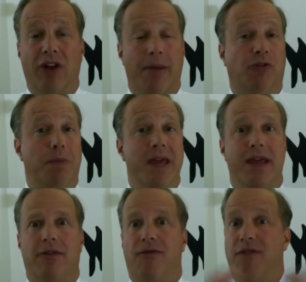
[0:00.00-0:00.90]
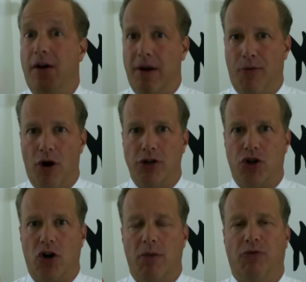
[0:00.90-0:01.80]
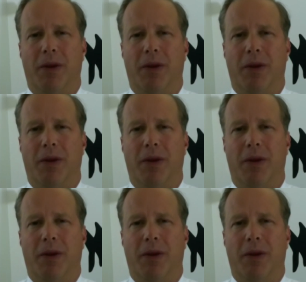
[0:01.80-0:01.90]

and I'm speaking in very broad terms,